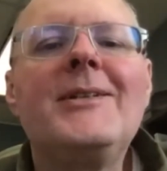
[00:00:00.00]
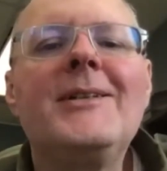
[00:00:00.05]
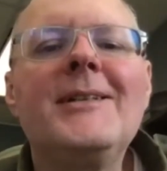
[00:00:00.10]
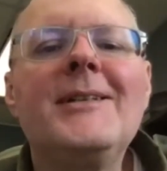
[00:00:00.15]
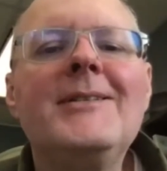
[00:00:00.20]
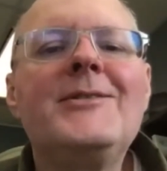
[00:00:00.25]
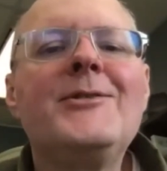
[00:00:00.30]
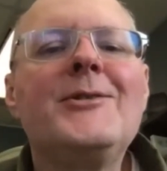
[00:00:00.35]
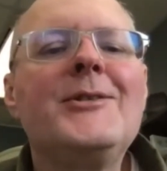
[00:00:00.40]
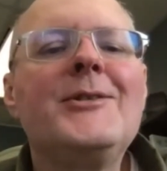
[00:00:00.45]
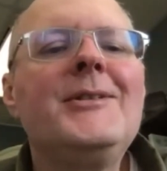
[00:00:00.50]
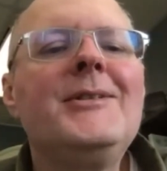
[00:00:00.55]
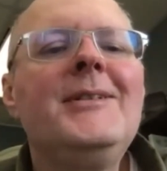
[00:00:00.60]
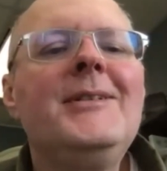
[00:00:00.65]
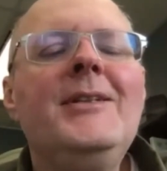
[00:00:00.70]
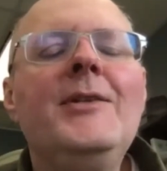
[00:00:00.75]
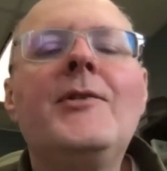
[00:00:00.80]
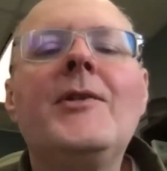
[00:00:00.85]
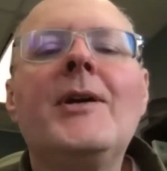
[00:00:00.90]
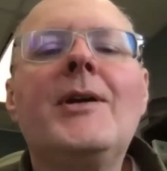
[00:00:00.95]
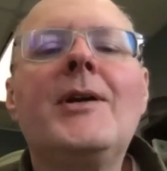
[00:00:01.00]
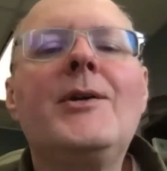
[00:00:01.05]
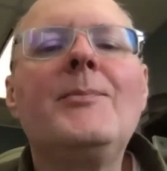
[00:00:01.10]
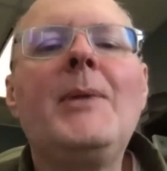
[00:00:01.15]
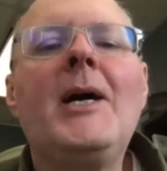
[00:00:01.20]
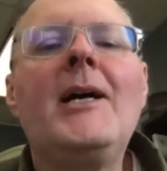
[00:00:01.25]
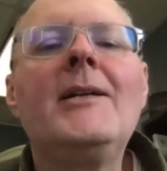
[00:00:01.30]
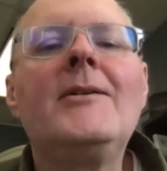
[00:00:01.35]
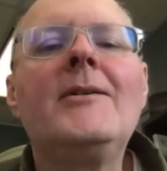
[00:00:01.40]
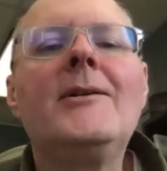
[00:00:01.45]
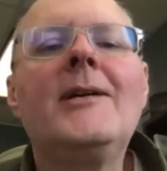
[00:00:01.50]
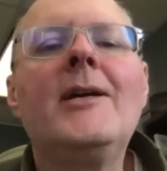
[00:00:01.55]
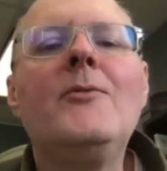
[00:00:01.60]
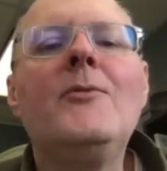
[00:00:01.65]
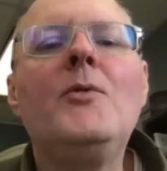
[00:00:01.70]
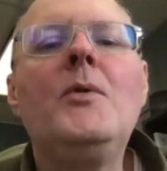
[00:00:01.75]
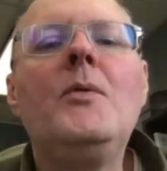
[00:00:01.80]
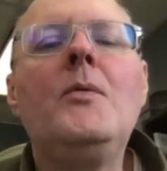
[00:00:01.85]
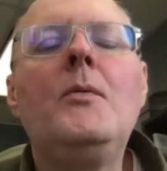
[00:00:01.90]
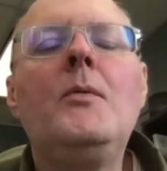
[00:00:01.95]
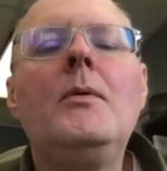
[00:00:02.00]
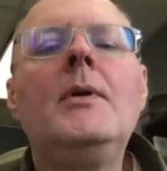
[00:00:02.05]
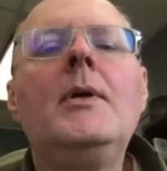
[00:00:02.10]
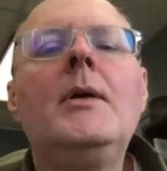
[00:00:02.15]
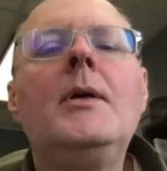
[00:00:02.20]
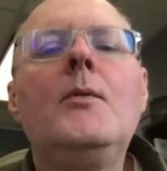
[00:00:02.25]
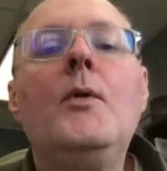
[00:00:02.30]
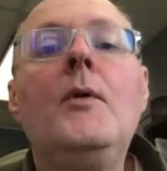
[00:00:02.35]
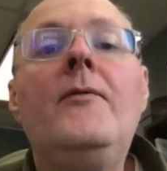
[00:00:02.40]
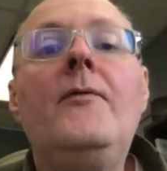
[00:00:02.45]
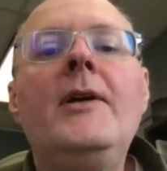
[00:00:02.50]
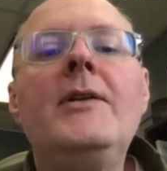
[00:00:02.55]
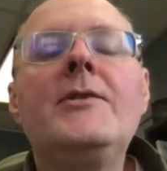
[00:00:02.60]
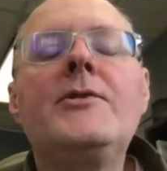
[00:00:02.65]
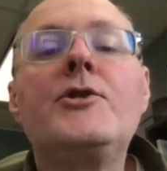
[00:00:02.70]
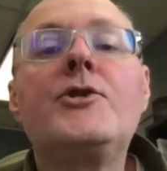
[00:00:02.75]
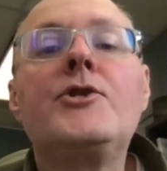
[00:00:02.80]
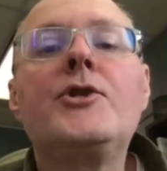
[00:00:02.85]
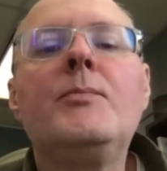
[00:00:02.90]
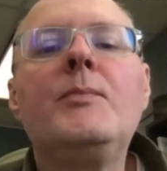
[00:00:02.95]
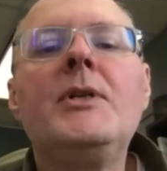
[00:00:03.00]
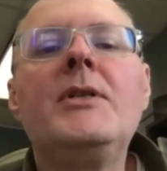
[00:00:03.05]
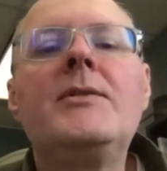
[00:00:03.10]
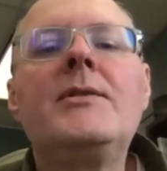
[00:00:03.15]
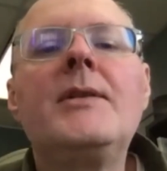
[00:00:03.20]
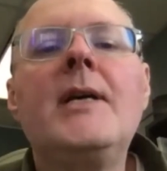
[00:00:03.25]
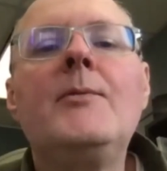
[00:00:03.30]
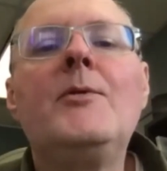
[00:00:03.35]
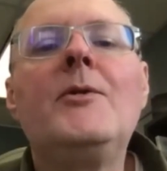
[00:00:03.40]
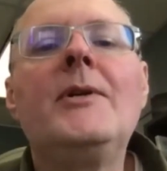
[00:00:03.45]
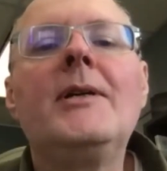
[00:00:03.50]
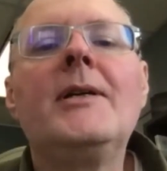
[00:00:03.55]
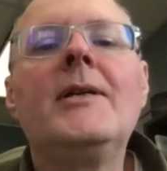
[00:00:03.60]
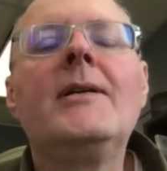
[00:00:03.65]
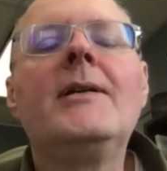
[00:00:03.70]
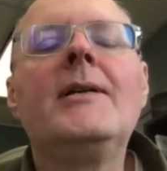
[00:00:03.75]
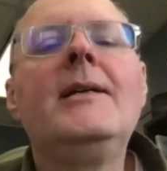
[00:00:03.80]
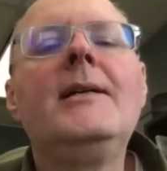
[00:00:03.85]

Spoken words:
And so you think about it, okay, what phases should be stable here?